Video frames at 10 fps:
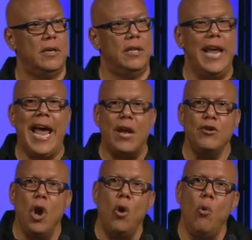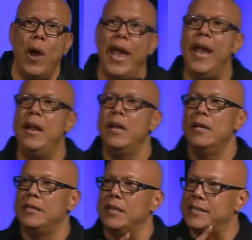They had no way
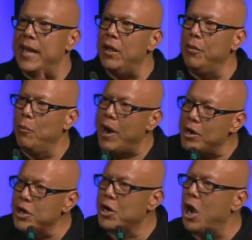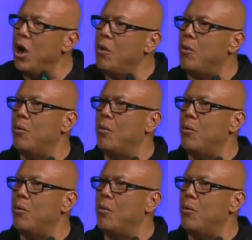to tell where to go.